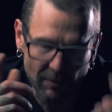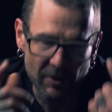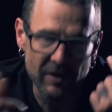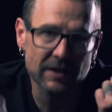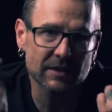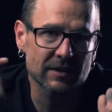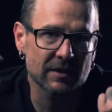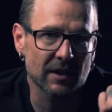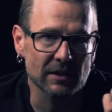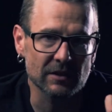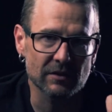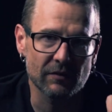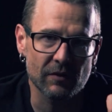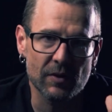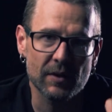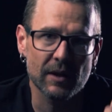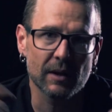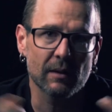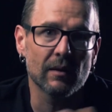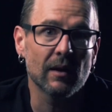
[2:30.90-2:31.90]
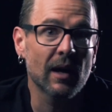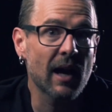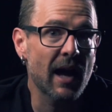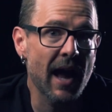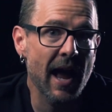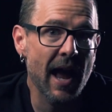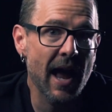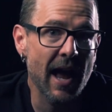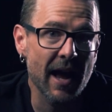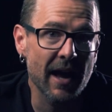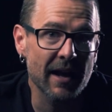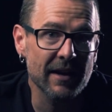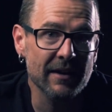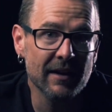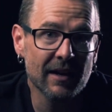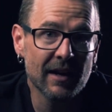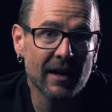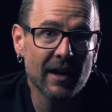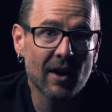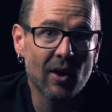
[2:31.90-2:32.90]
of these things, think ahead
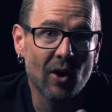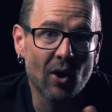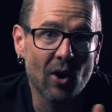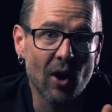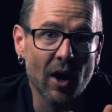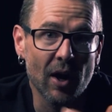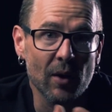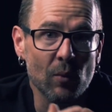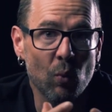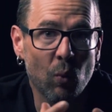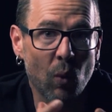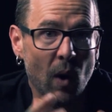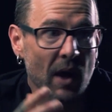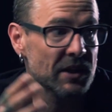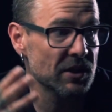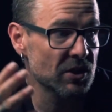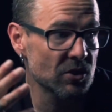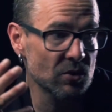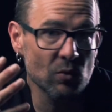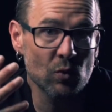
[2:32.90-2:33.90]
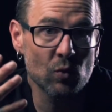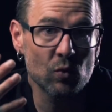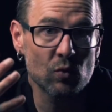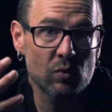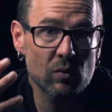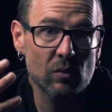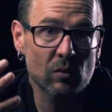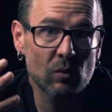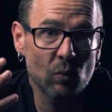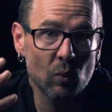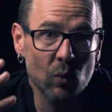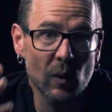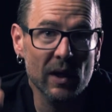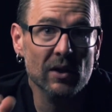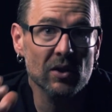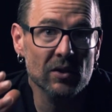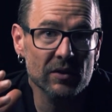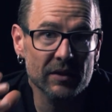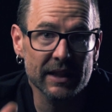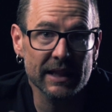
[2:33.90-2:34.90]
on what you
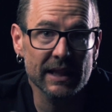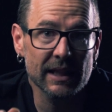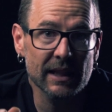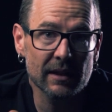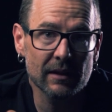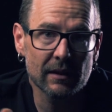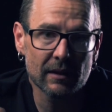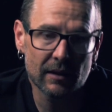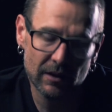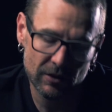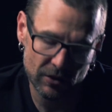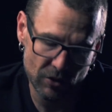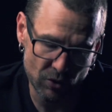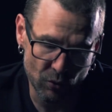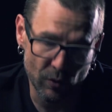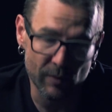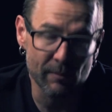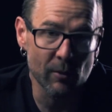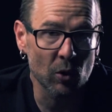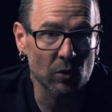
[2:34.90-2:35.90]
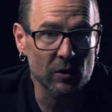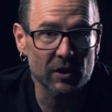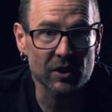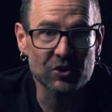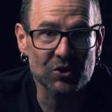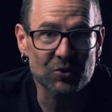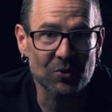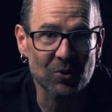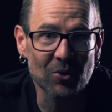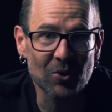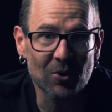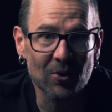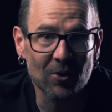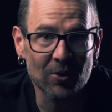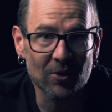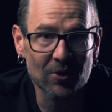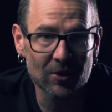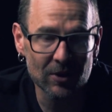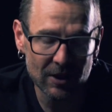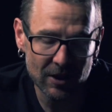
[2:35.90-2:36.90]
will need: your remote
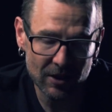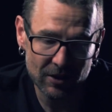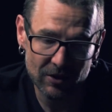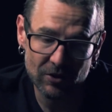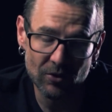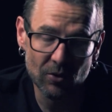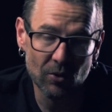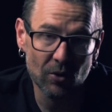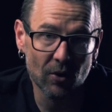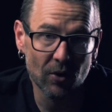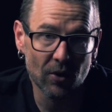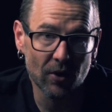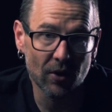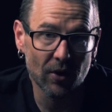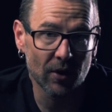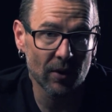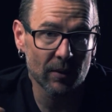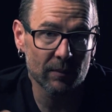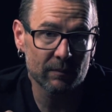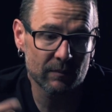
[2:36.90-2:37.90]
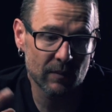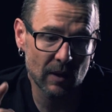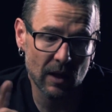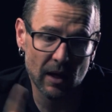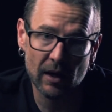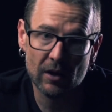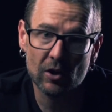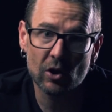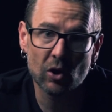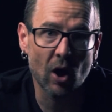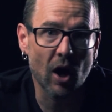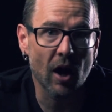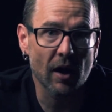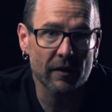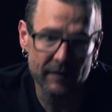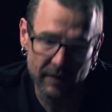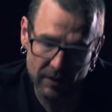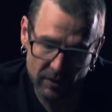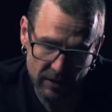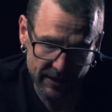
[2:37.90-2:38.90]
control, your
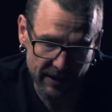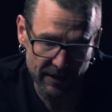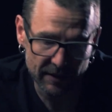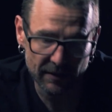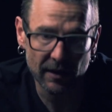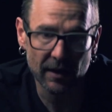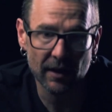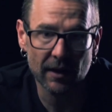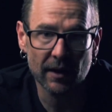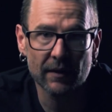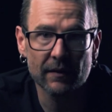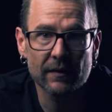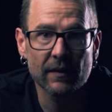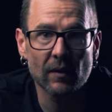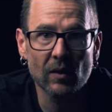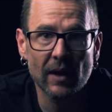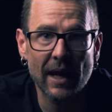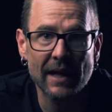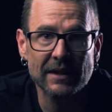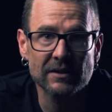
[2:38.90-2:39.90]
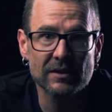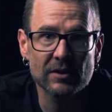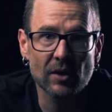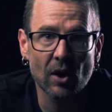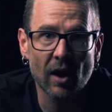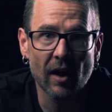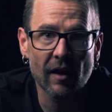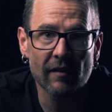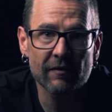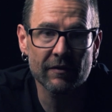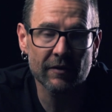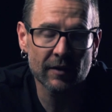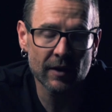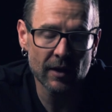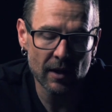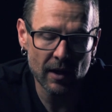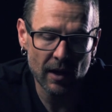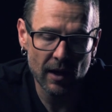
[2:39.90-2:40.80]
cloth to clean the lens off,